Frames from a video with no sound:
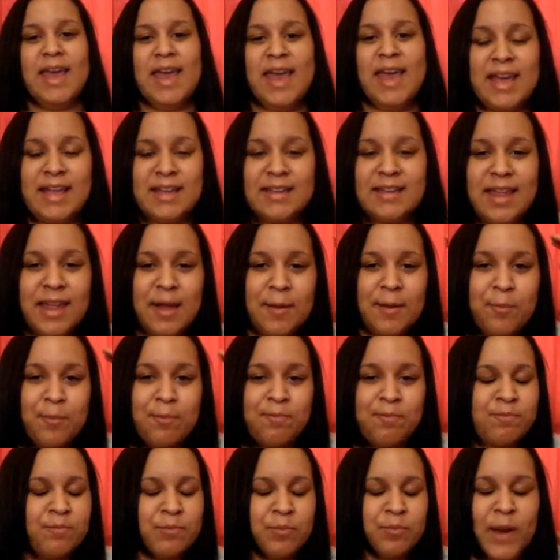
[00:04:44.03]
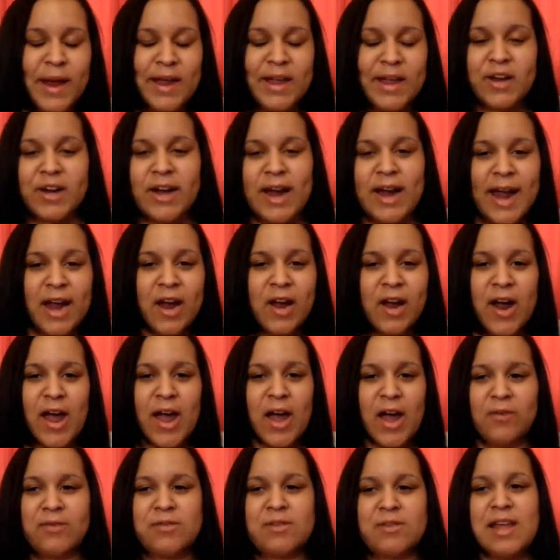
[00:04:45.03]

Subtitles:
It can like break your hair out.